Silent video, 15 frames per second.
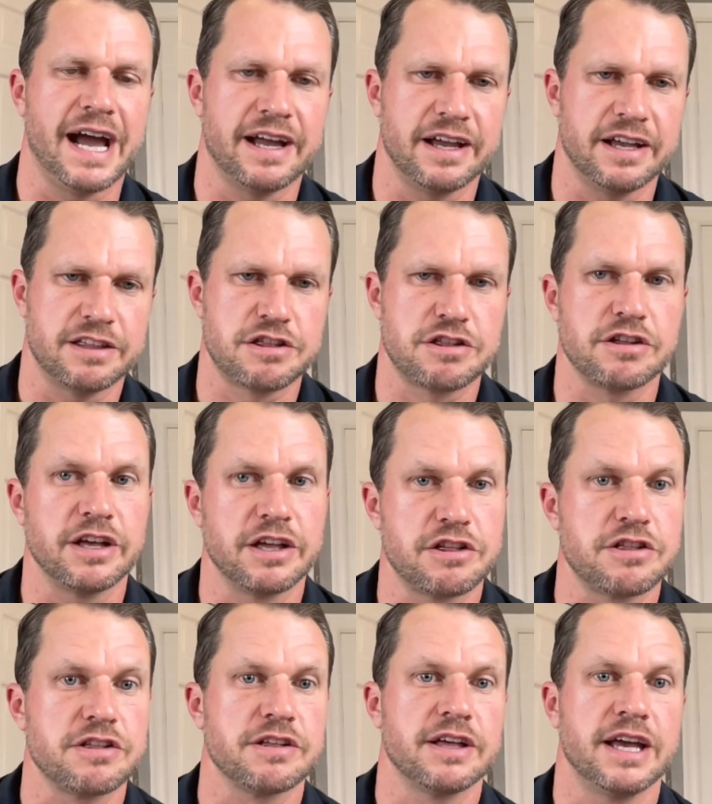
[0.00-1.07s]

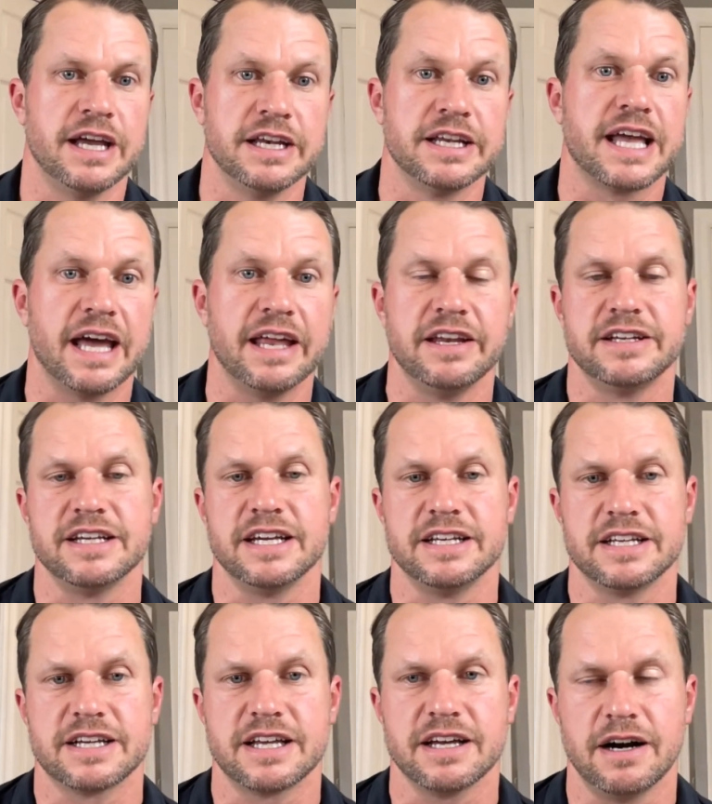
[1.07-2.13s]
It's indicated
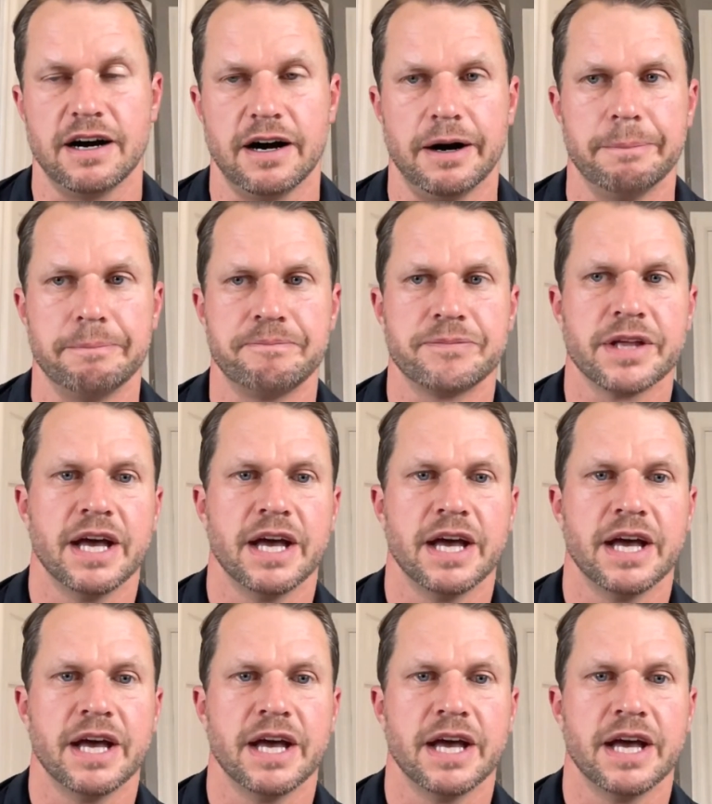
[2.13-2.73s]
to